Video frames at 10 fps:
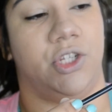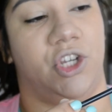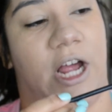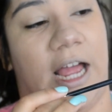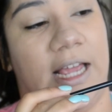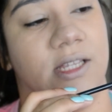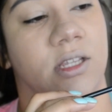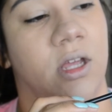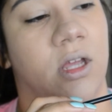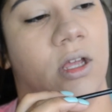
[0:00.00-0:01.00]
your eyes.
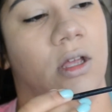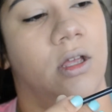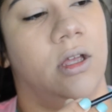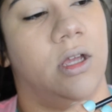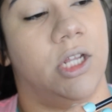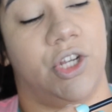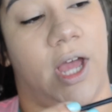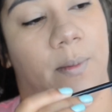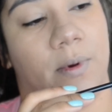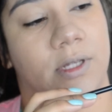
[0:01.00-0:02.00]
Into your
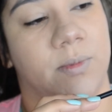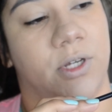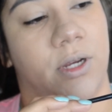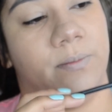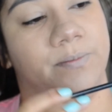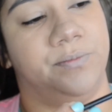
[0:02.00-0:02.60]
eyebrows, I'm sorry.